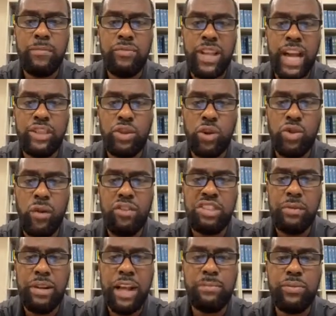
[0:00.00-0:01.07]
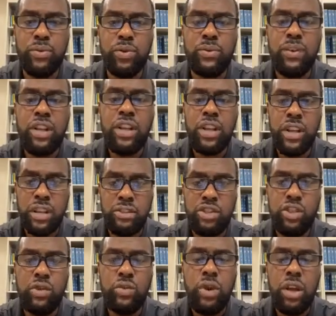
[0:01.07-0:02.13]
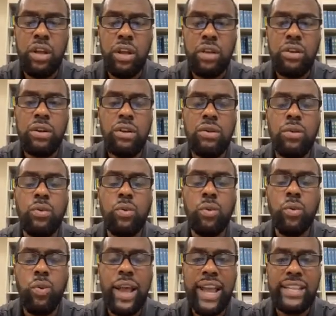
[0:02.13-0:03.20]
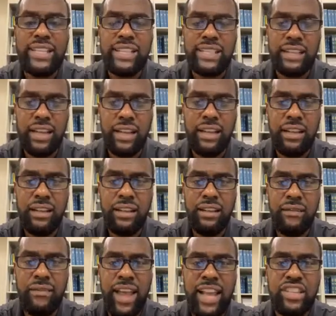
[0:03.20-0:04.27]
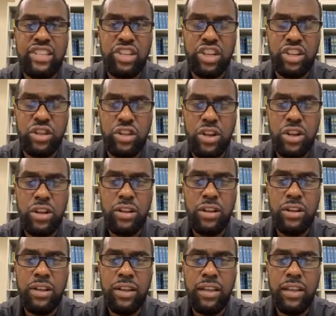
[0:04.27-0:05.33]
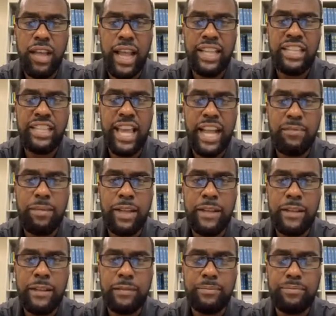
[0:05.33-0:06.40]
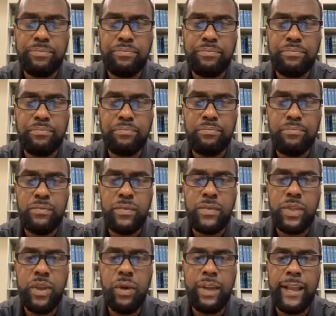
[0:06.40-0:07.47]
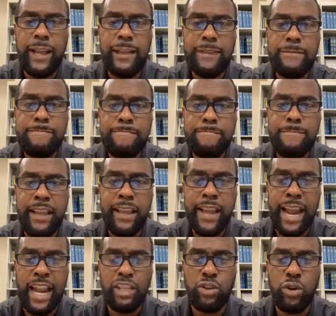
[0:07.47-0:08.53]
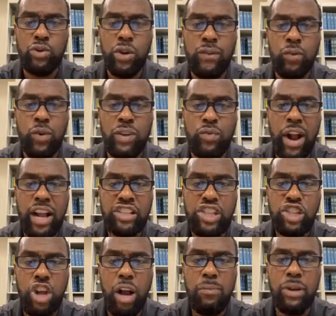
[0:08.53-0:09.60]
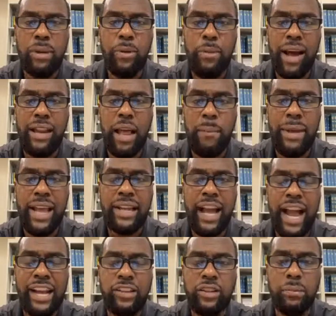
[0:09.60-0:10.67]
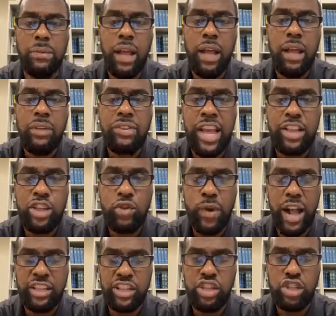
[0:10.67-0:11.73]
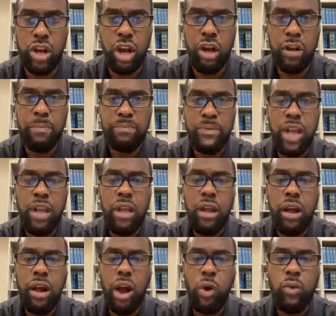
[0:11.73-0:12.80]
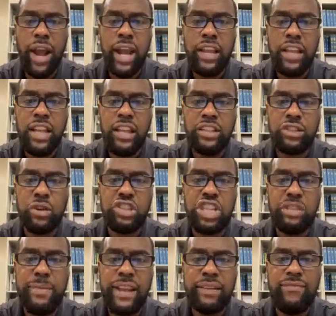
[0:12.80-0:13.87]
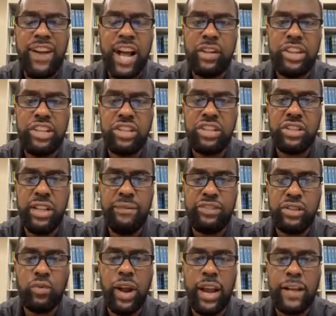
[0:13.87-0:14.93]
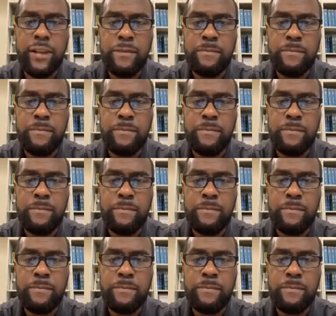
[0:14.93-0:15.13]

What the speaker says: I turned over some of that proof to Wes Van Snicker at SAC-B. Okay? And I turned over what Roxy Shaw put up about Amanda Eichel. Thank you, Roxy Shaw. All right. So she's making violations left and right.